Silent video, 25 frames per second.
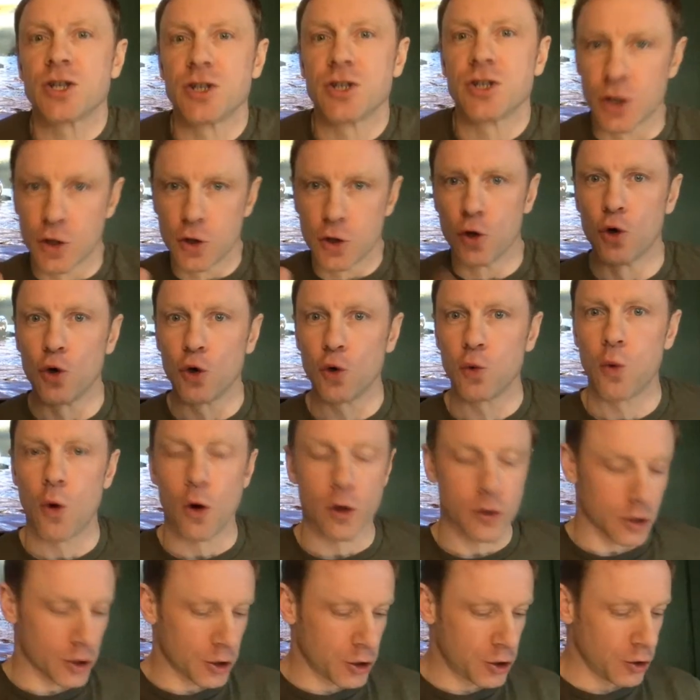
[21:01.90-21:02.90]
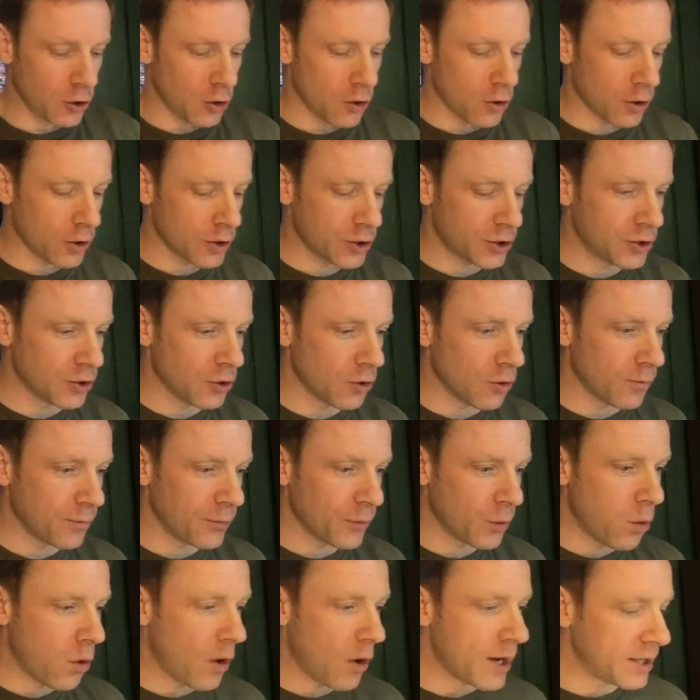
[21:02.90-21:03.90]
to cold water shock. So
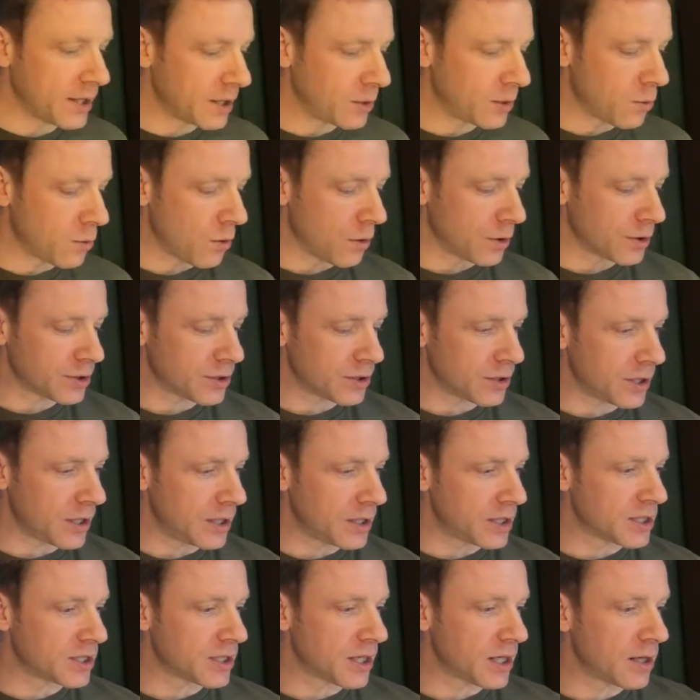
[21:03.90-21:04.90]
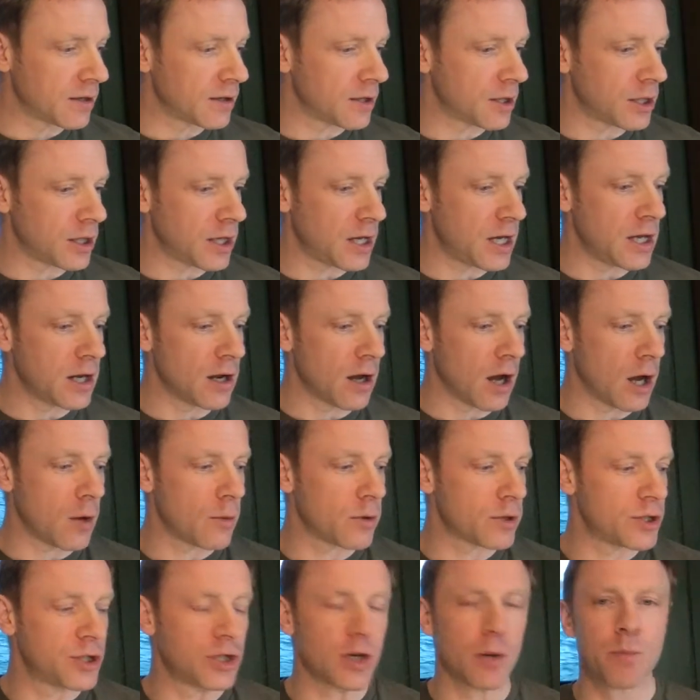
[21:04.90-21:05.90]
what he did was he decided that he and I
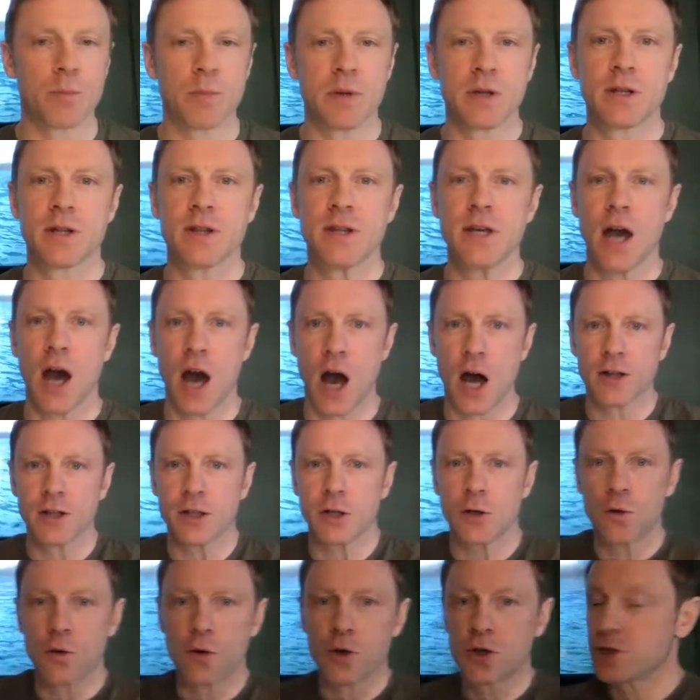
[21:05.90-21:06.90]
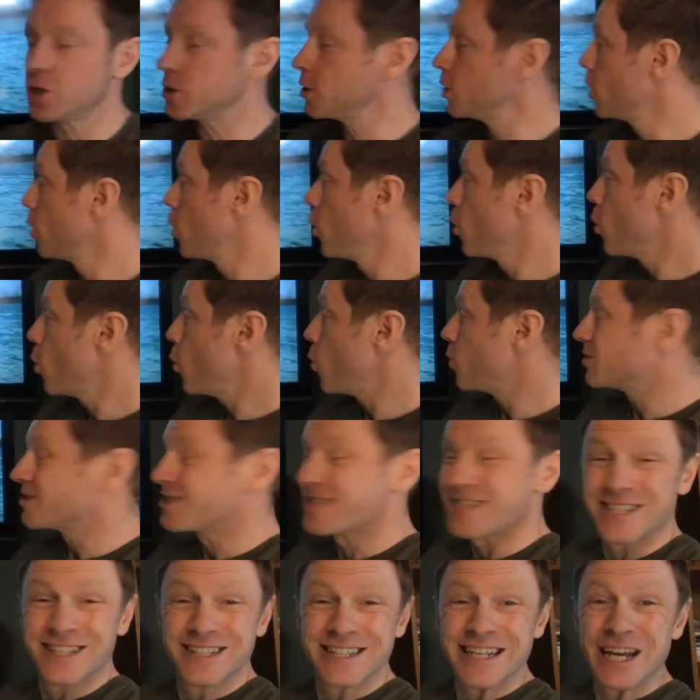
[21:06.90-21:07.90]
would jump into the Arctic Ocean, which is
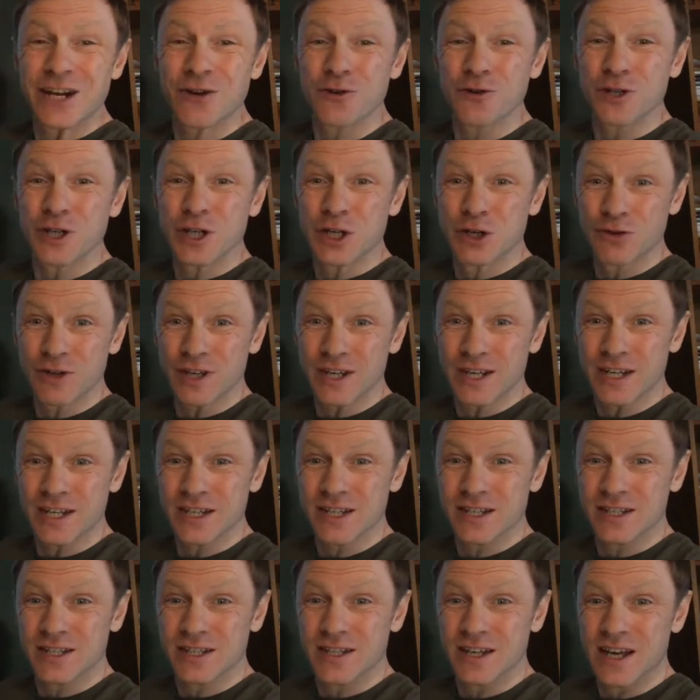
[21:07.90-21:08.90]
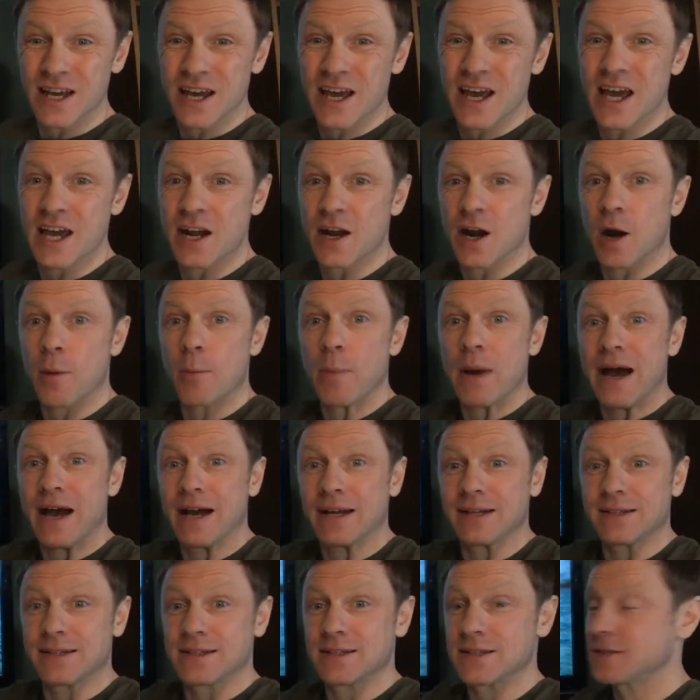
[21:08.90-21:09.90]
0 degrees, in our
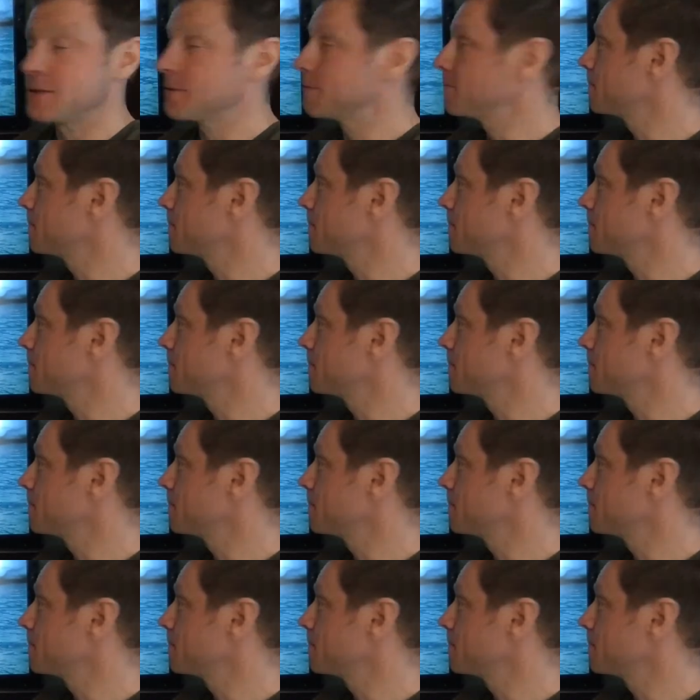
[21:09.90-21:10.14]
pants.